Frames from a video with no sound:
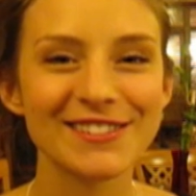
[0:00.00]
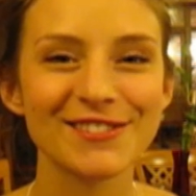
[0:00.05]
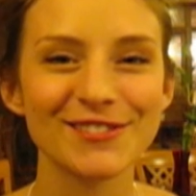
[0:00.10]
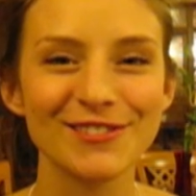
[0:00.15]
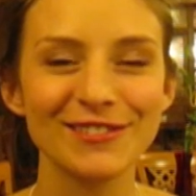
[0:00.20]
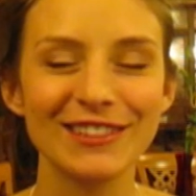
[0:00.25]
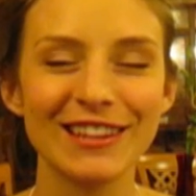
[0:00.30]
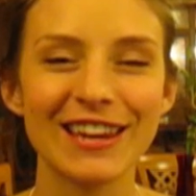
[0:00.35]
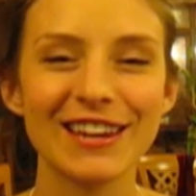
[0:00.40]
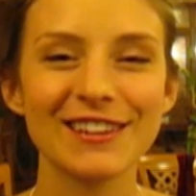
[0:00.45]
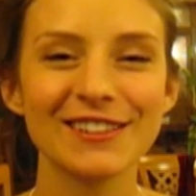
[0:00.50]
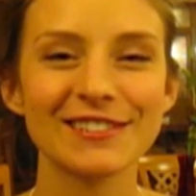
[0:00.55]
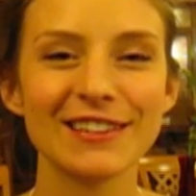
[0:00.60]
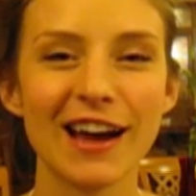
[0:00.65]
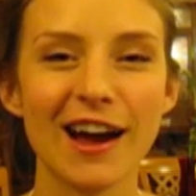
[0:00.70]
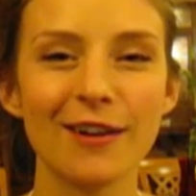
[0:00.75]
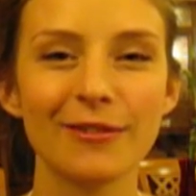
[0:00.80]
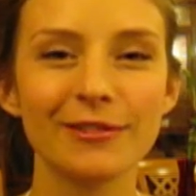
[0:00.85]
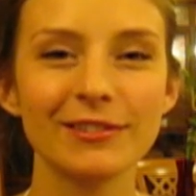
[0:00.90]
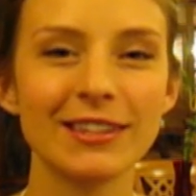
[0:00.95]
So you lay your
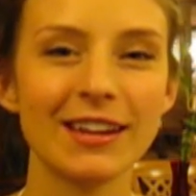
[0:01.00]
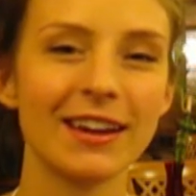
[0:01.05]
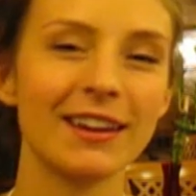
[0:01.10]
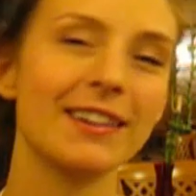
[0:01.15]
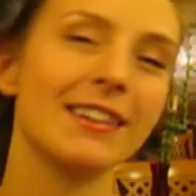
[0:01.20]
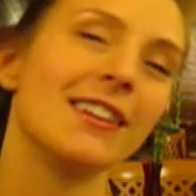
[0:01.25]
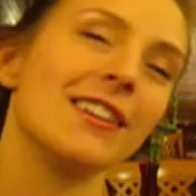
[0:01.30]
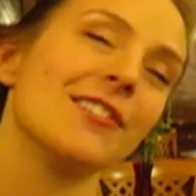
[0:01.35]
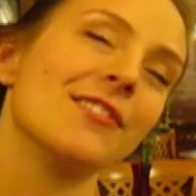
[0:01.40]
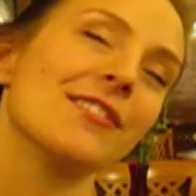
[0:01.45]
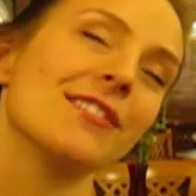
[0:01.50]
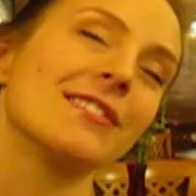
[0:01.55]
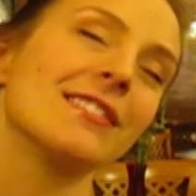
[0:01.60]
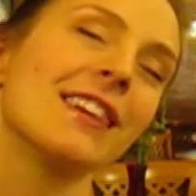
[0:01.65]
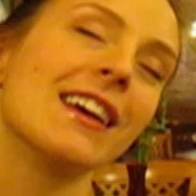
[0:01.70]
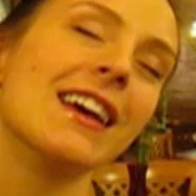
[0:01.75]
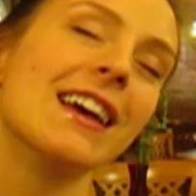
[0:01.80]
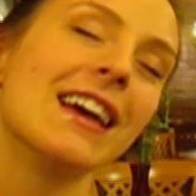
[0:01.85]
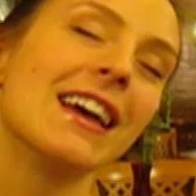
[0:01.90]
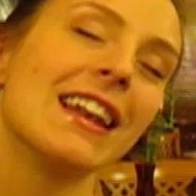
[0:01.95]
towel down and you just
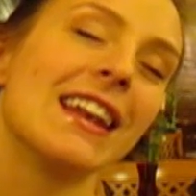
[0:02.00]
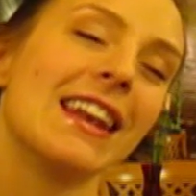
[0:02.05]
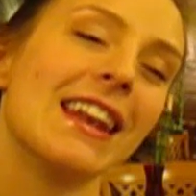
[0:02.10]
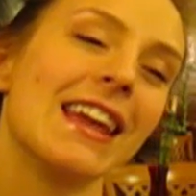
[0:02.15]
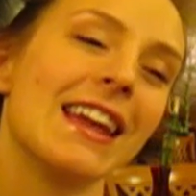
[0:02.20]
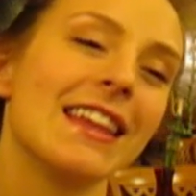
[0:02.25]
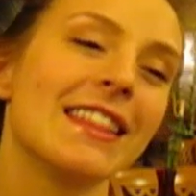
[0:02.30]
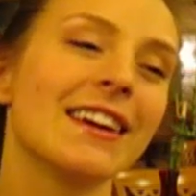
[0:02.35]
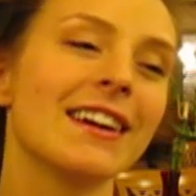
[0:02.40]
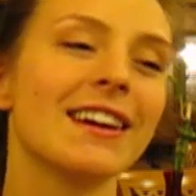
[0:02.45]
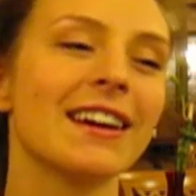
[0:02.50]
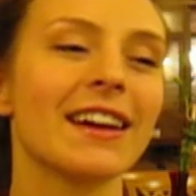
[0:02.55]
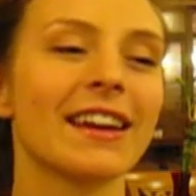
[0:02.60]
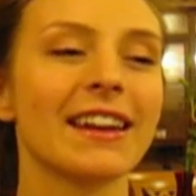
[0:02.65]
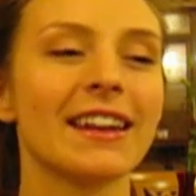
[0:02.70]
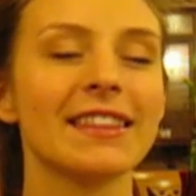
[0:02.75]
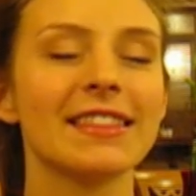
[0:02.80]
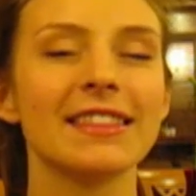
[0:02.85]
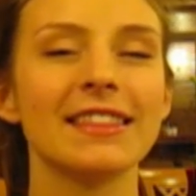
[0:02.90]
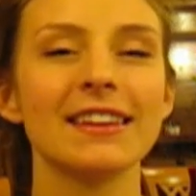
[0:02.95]
lay there and
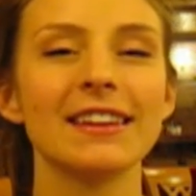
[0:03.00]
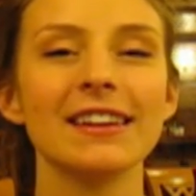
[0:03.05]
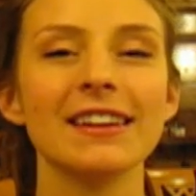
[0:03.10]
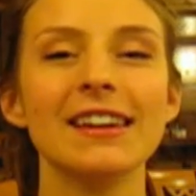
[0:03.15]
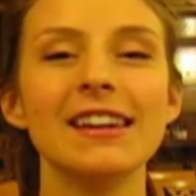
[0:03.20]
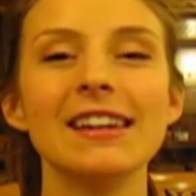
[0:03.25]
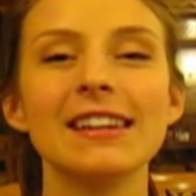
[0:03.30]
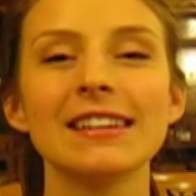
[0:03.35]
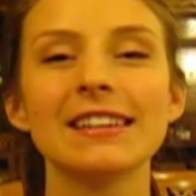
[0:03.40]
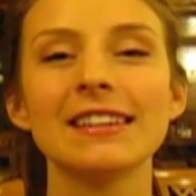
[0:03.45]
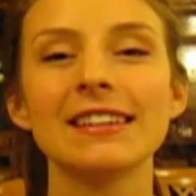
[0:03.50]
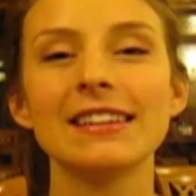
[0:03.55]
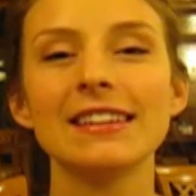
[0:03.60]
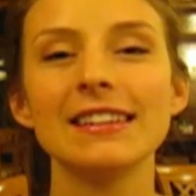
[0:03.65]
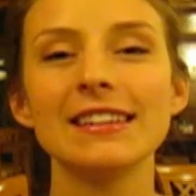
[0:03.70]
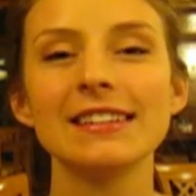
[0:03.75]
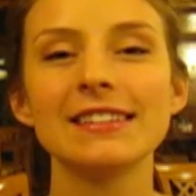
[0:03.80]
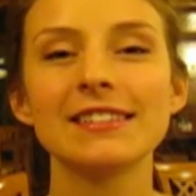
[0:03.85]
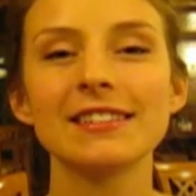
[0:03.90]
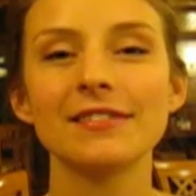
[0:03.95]
let the
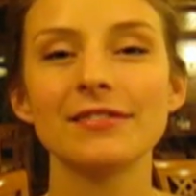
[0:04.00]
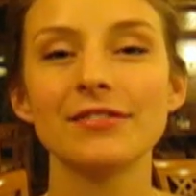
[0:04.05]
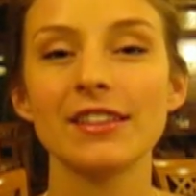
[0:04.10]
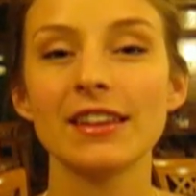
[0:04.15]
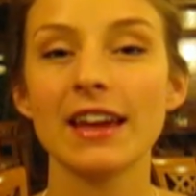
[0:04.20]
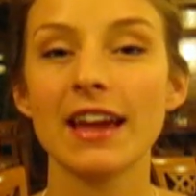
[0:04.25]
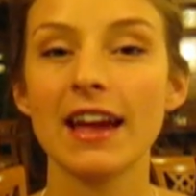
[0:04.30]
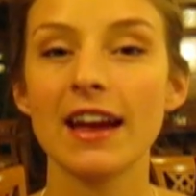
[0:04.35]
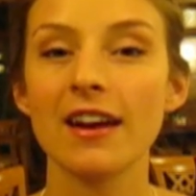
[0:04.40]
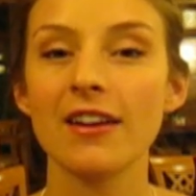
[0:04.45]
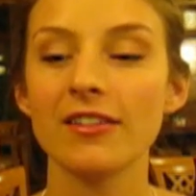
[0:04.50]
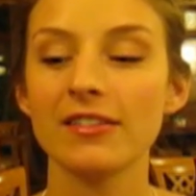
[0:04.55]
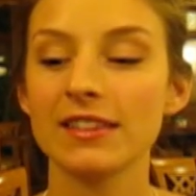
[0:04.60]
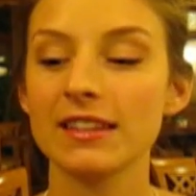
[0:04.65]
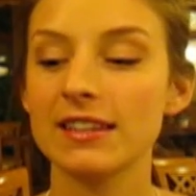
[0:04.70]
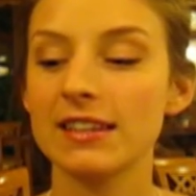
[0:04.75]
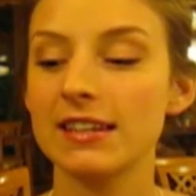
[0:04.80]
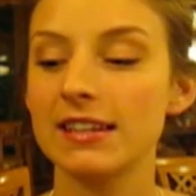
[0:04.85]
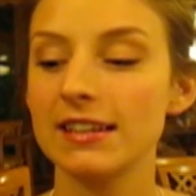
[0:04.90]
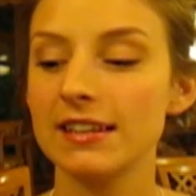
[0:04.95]
heat of the air and the
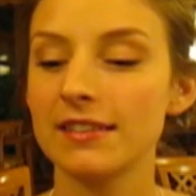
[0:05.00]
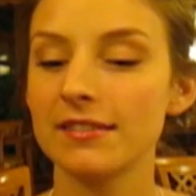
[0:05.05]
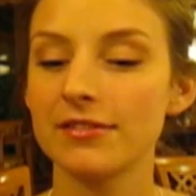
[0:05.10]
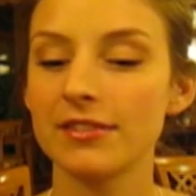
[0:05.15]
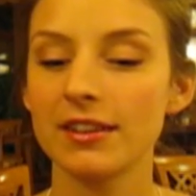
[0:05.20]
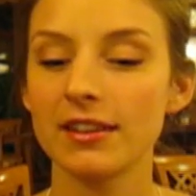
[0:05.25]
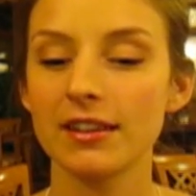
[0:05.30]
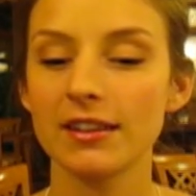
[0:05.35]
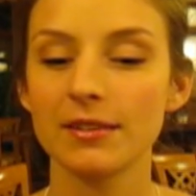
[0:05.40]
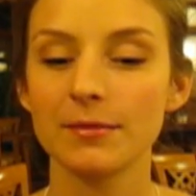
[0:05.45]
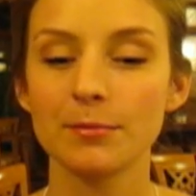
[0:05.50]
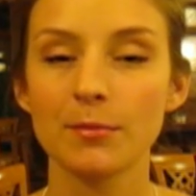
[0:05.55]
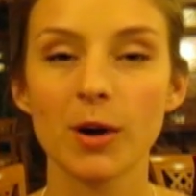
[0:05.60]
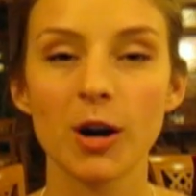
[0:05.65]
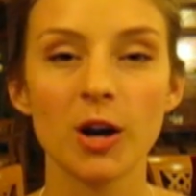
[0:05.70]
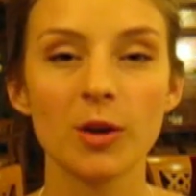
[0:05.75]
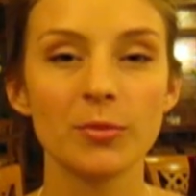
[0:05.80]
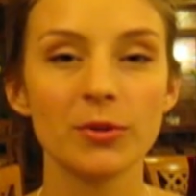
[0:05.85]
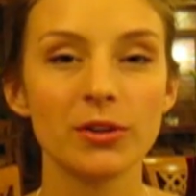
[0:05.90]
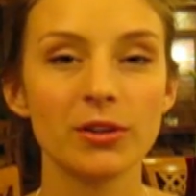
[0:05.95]
heat of the
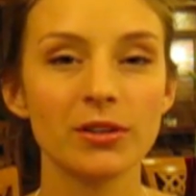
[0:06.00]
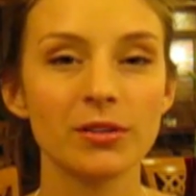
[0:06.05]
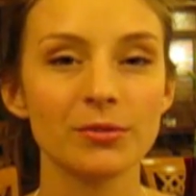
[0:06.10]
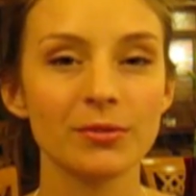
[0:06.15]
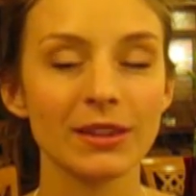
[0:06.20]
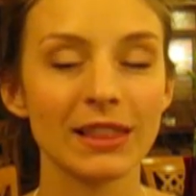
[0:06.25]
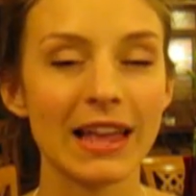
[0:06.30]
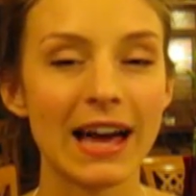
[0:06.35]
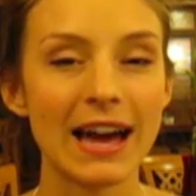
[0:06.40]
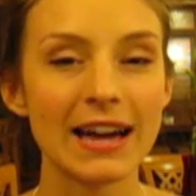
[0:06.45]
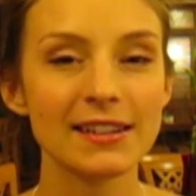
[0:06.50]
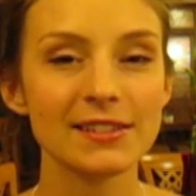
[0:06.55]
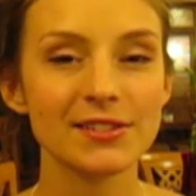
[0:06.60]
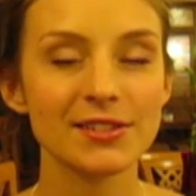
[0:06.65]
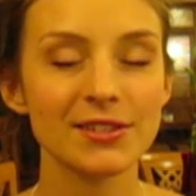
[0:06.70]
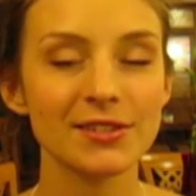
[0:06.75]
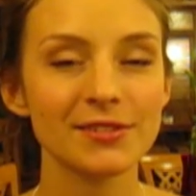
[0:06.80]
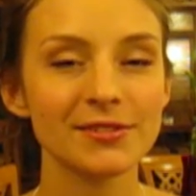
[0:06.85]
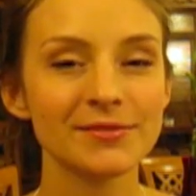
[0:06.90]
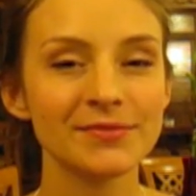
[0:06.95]
marble relax
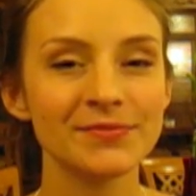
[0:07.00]
you.